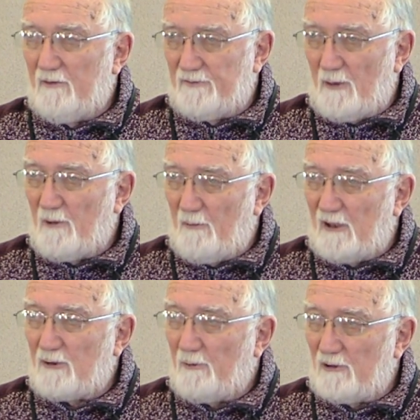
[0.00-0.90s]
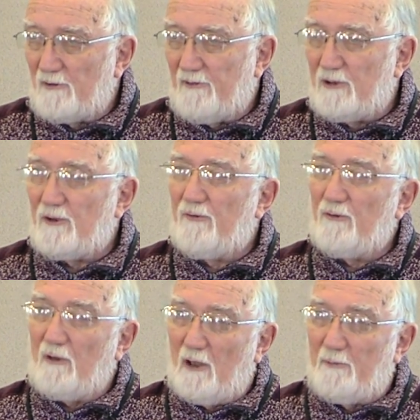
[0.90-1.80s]
somebody makes a reservation
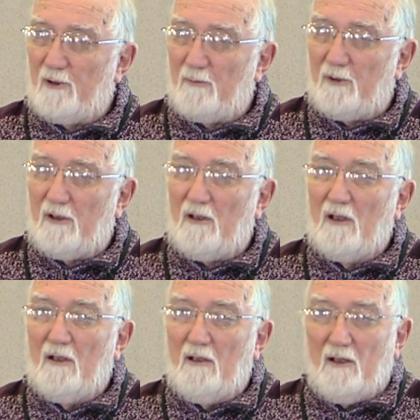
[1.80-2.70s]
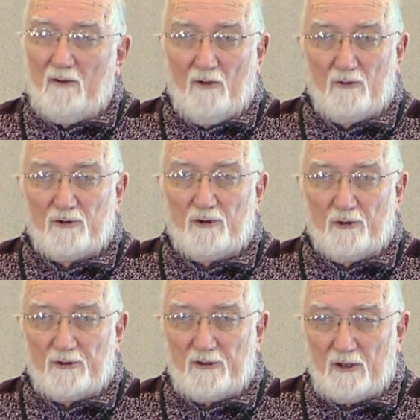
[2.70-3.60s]
through Airbnb in those
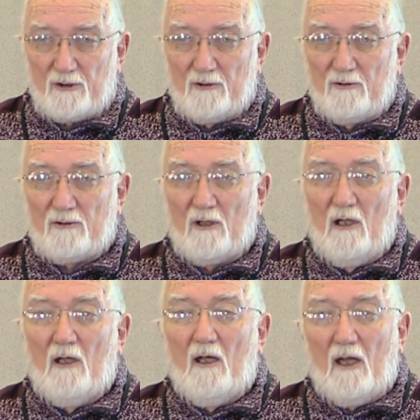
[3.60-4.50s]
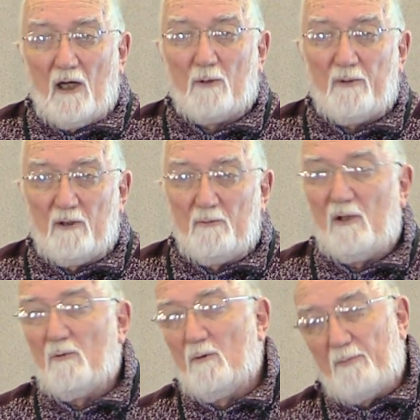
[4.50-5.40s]
jurisdictions,
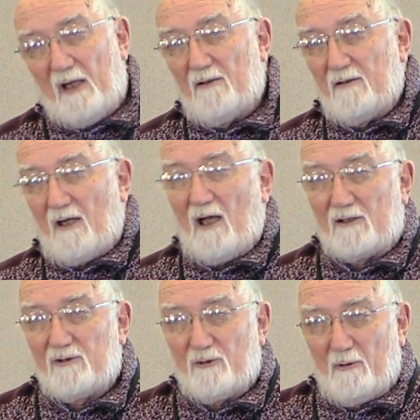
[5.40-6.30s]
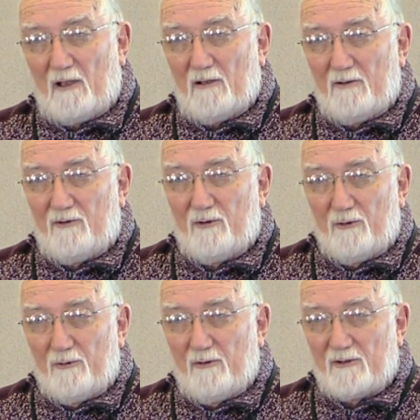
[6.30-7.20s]
Airbnb will pay the tax directly
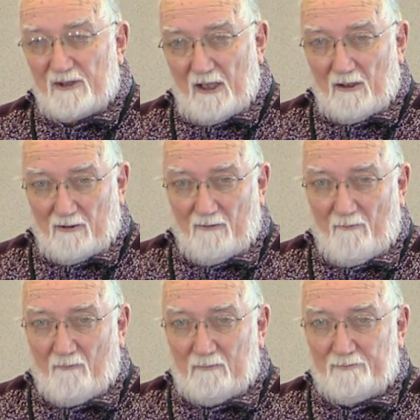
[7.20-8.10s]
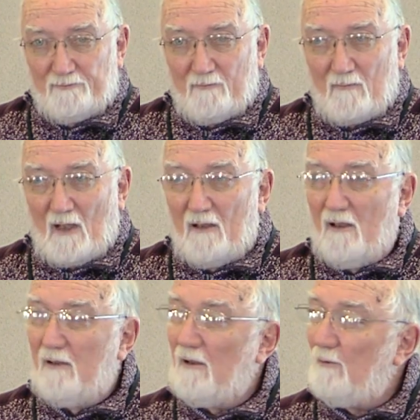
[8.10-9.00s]
to the state.
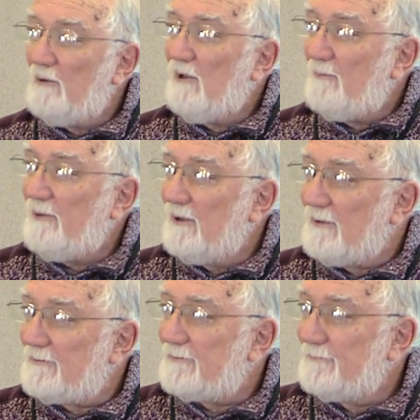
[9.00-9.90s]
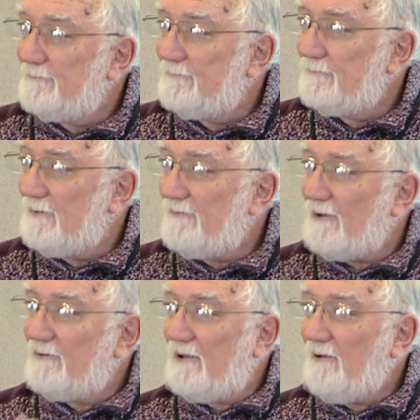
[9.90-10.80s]
Now, wouldn't that be nice if
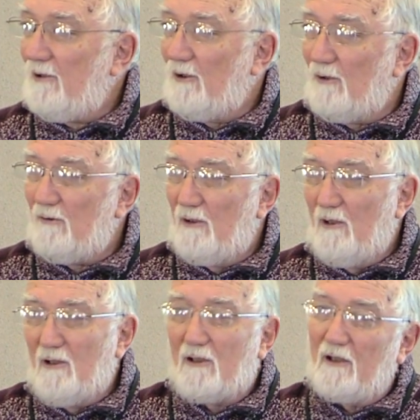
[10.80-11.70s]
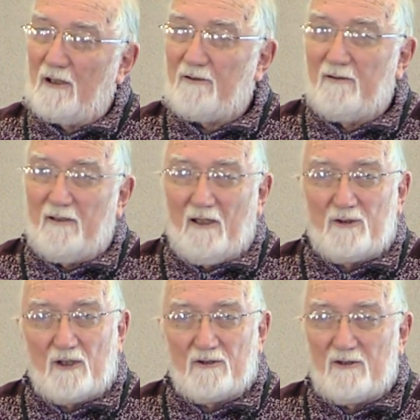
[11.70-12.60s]
Ontario collected the
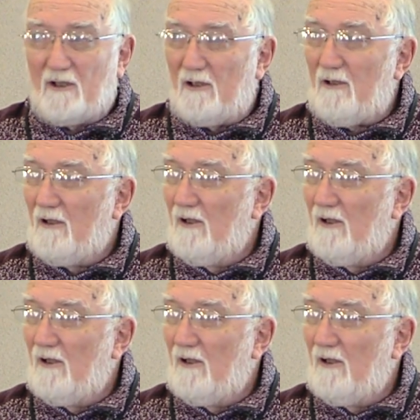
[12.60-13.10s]
HST